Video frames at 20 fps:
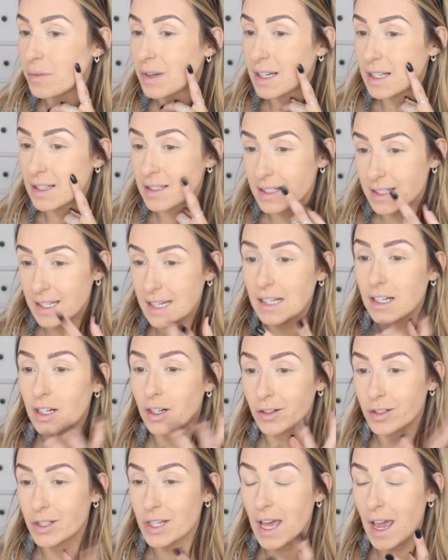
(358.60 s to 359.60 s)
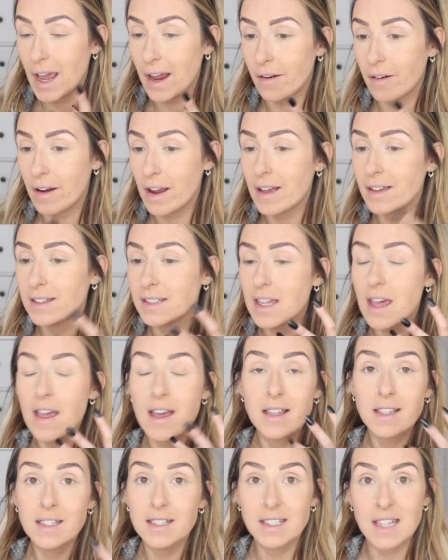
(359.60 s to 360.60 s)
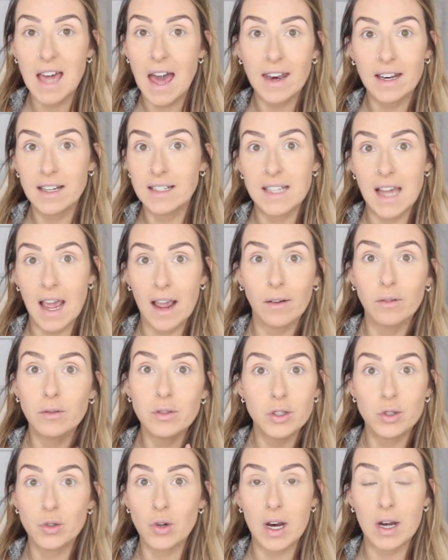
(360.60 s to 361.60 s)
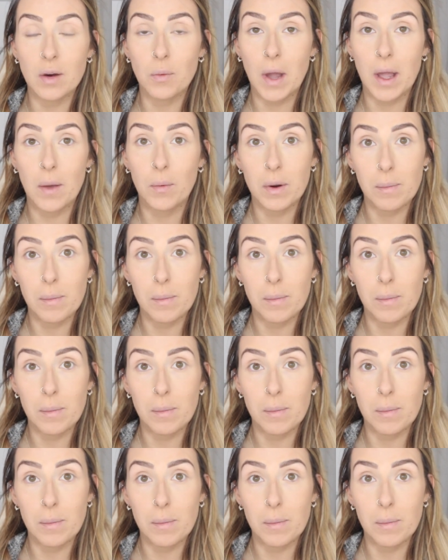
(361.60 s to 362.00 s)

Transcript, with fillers: concealer to areas, set it down straight away